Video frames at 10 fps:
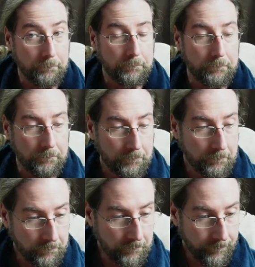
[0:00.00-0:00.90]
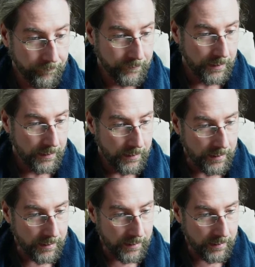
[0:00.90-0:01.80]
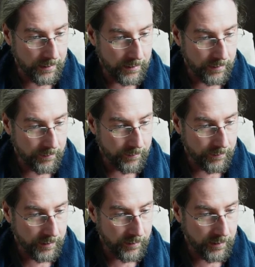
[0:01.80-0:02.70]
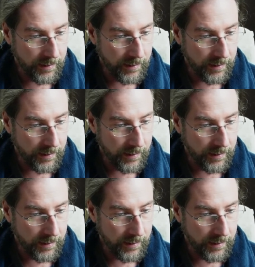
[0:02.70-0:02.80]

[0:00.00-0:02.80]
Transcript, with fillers: Mm -hmm. um, e.g.